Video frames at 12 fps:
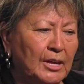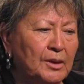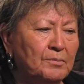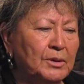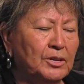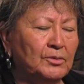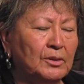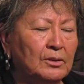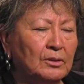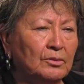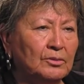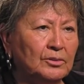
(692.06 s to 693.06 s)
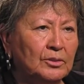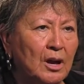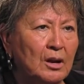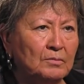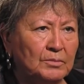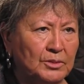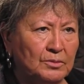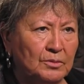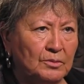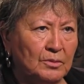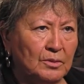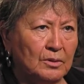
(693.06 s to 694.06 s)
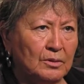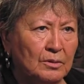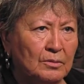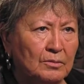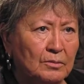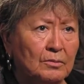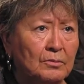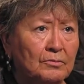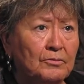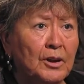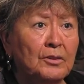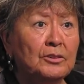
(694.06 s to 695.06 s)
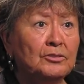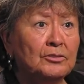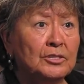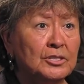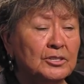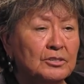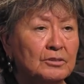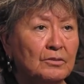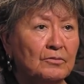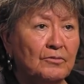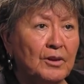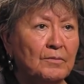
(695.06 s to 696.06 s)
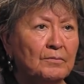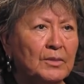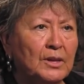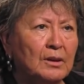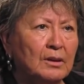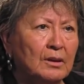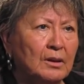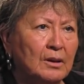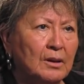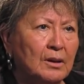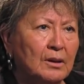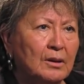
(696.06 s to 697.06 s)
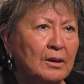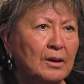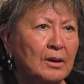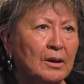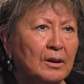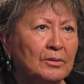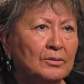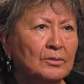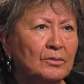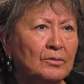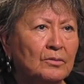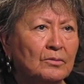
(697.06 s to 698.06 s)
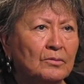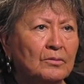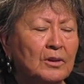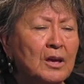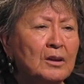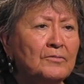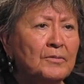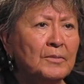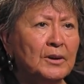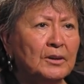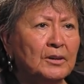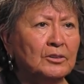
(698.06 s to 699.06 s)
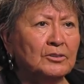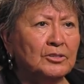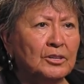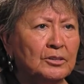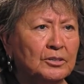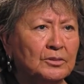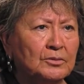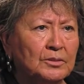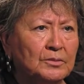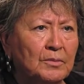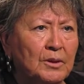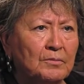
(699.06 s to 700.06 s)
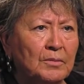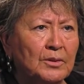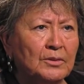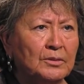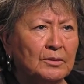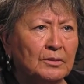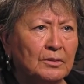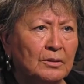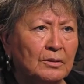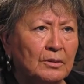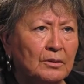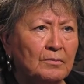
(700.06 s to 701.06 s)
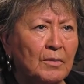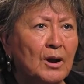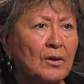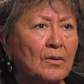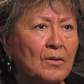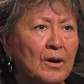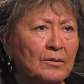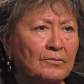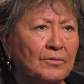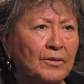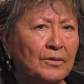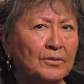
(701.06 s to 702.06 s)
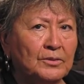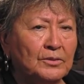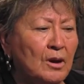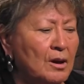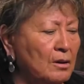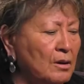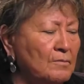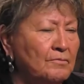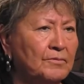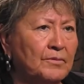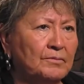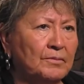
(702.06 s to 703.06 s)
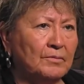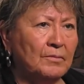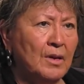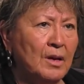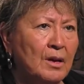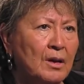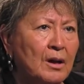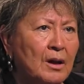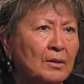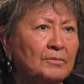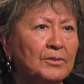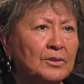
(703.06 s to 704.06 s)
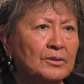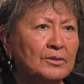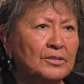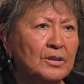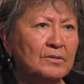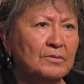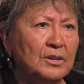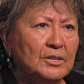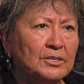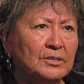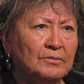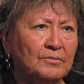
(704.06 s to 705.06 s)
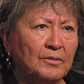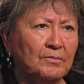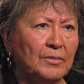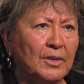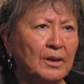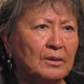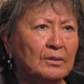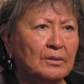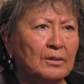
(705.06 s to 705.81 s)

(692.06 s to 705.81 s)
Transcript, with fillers: In between those times, we were very traditional family. So Native American church was my mother's, my grandfather. So I come from, I'm third generation from that